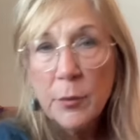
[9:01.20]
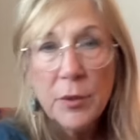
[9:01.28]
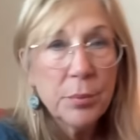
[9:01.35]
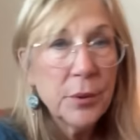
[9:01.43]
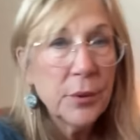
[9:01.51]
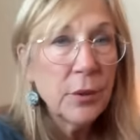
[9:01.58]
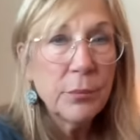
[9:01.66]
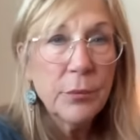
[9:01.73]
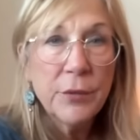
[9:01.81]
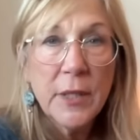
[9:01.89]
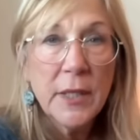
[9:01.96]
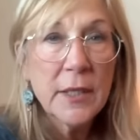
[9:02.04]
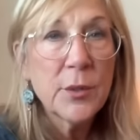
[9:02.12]
with Pluto
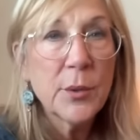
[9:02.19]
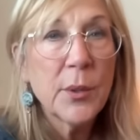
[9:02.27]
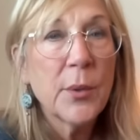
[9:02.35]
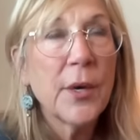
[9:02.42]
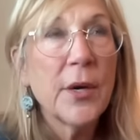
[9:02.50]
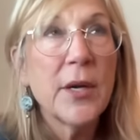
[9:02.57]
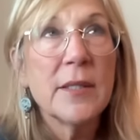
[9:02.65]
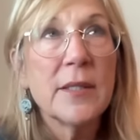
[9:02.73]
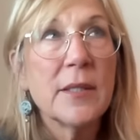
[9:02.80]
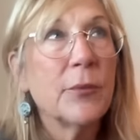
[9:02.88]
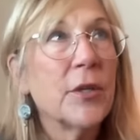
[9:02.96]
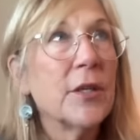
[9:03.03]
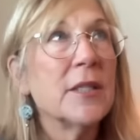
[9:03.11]
moving into Aquarius,
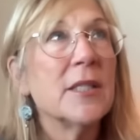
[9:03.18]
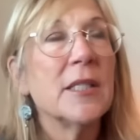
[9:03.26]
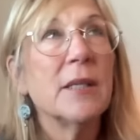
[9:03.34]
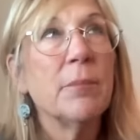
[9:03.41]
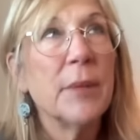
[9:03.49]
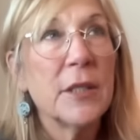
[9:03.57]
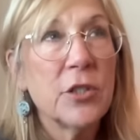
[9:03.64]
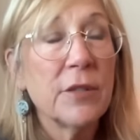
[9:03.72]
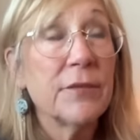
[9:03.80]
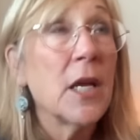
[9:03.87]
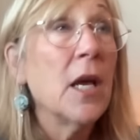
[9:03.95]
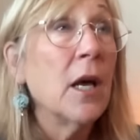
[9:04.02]
and we're going to see a big shift.